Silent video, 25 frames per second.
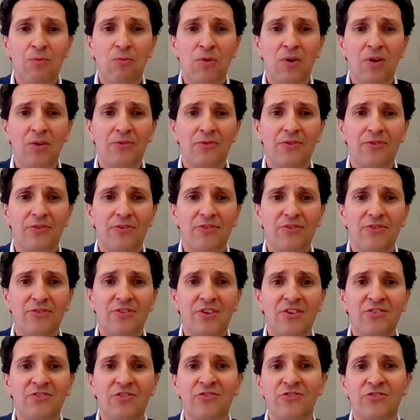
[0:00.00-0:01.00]
well,
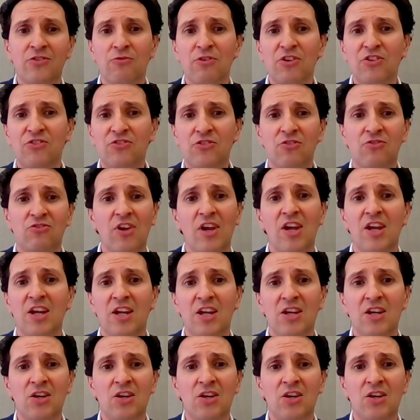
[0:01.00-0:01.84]
this is the risk you take.